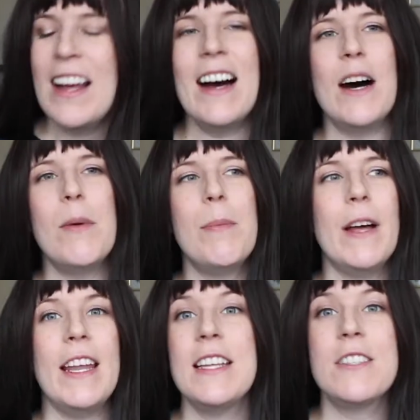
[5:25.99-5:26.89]

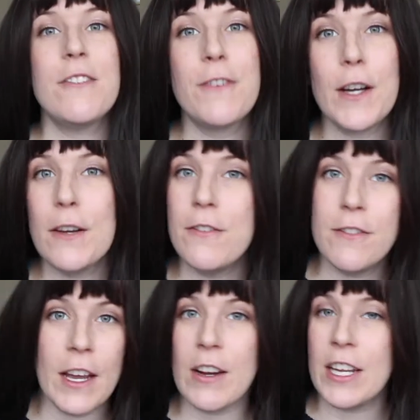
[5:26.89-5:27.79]
But it's for a
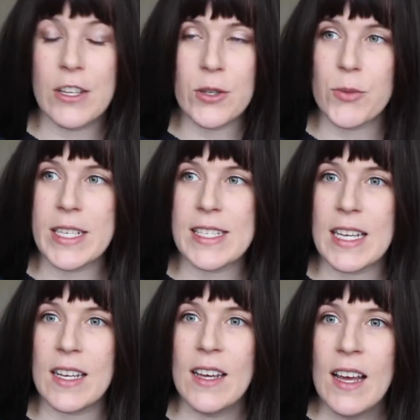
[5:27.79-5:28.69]
very good
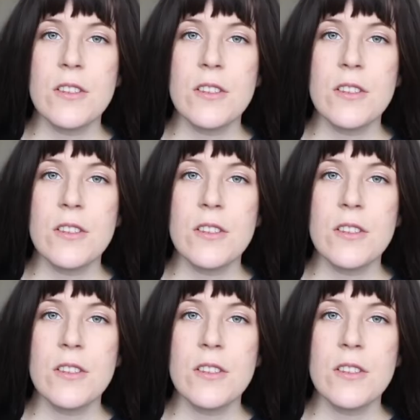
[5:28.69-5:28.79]
reason.